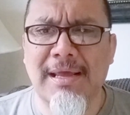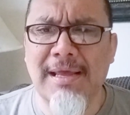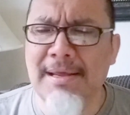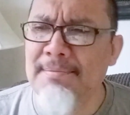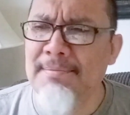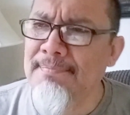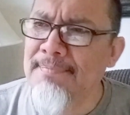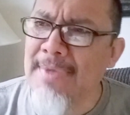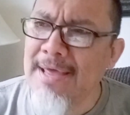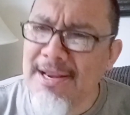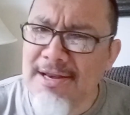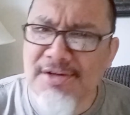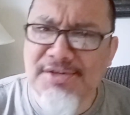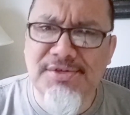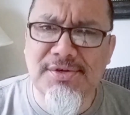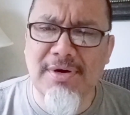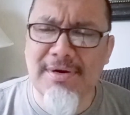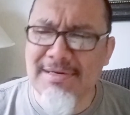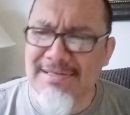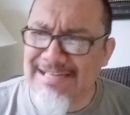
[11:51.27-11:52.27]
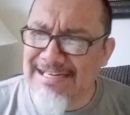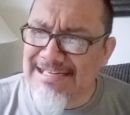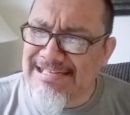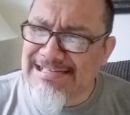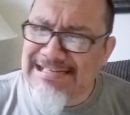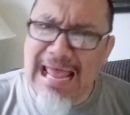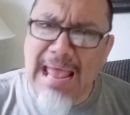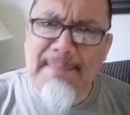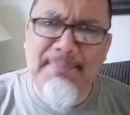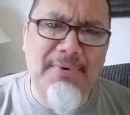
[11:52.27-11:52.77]
and minister and
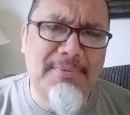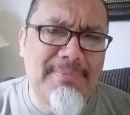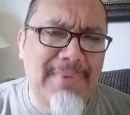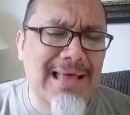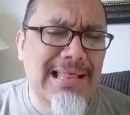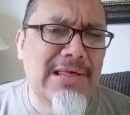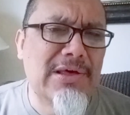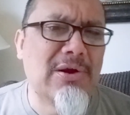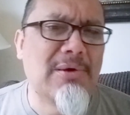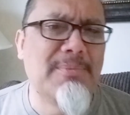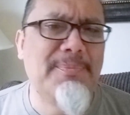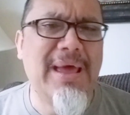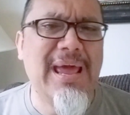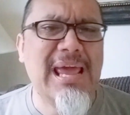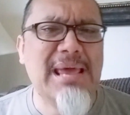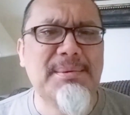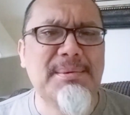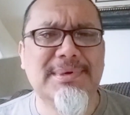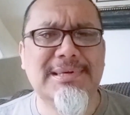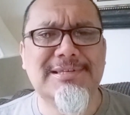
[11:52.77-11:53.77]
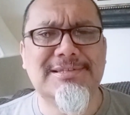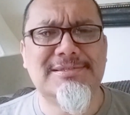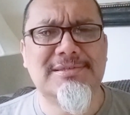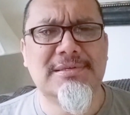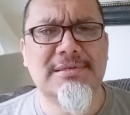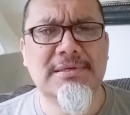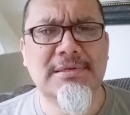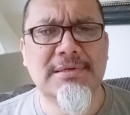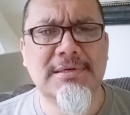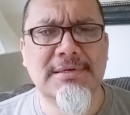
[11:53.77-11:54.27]
disciple my little babies,
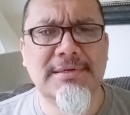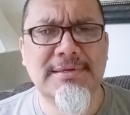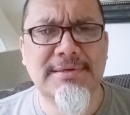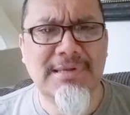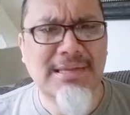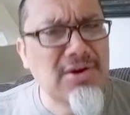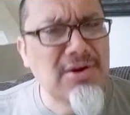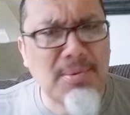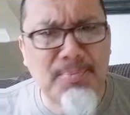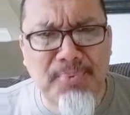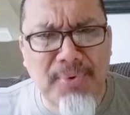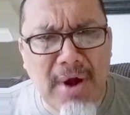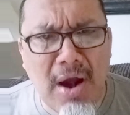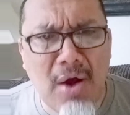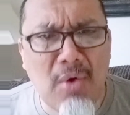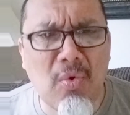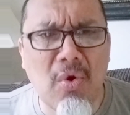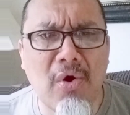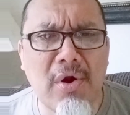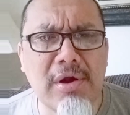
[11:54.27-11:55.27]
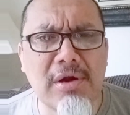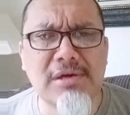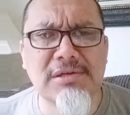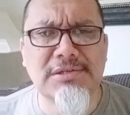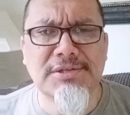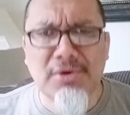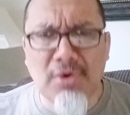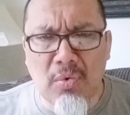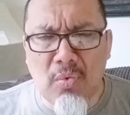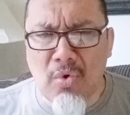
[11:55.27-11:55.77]
little prayer warriors,
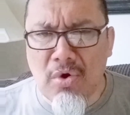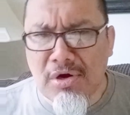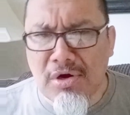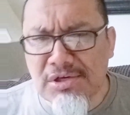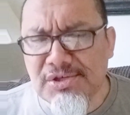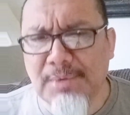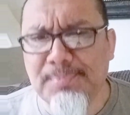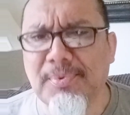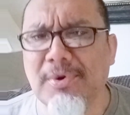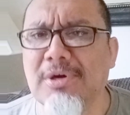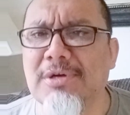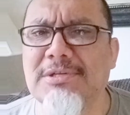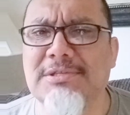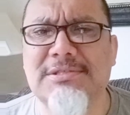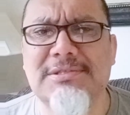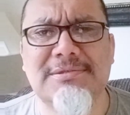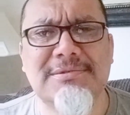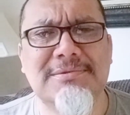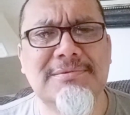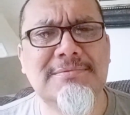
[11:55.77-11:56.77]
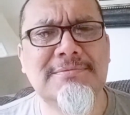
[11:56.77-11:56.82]
little worshipers.